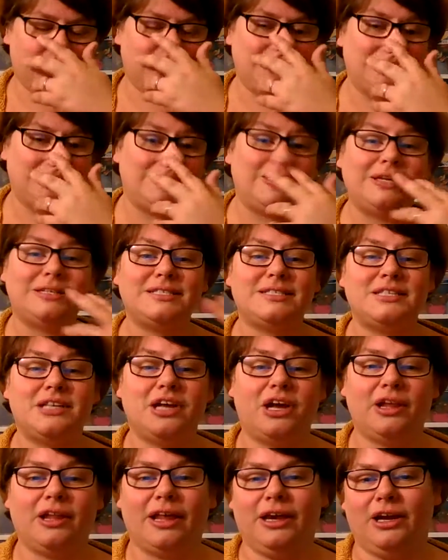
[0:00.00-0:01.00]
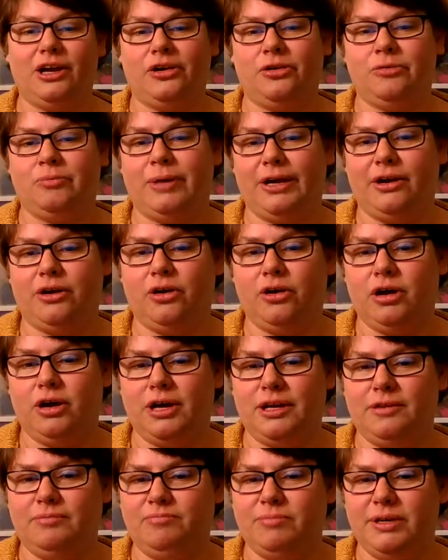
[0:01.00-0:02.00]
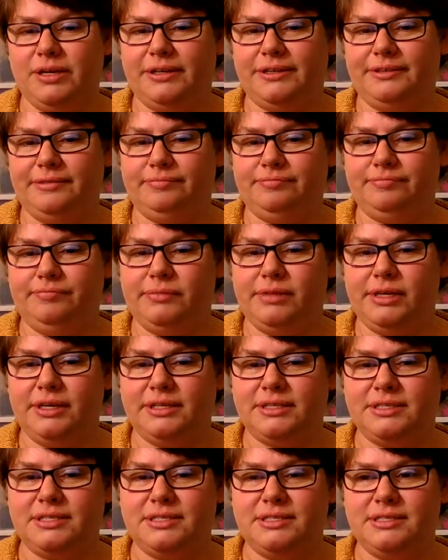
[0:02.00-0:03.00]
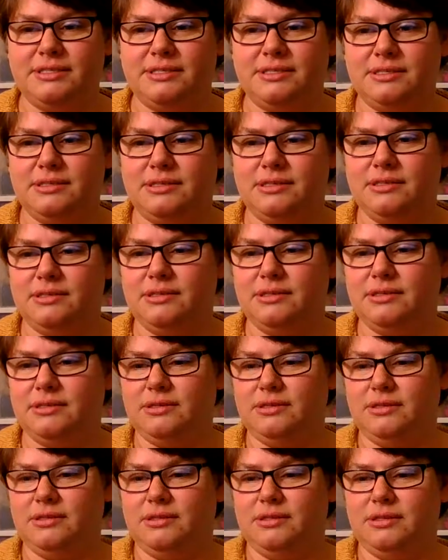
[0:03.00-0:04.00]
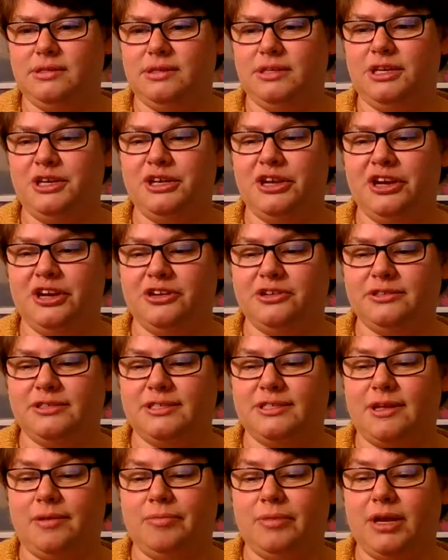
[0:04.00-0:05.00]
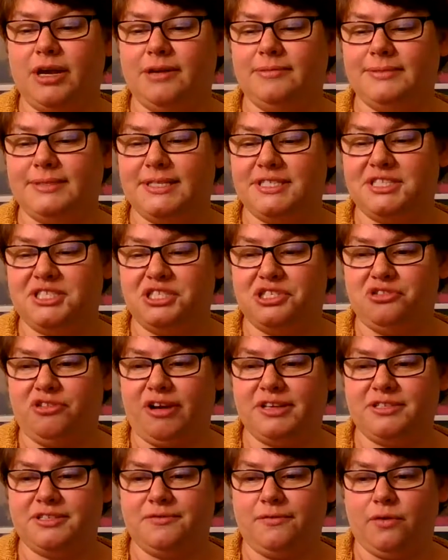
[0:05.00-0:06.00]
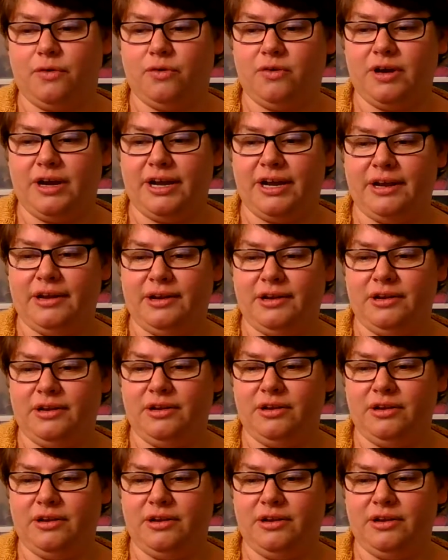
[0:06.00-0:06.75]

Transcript: And it's not like oh my god, but it's, you know, sometimes it's stressful, and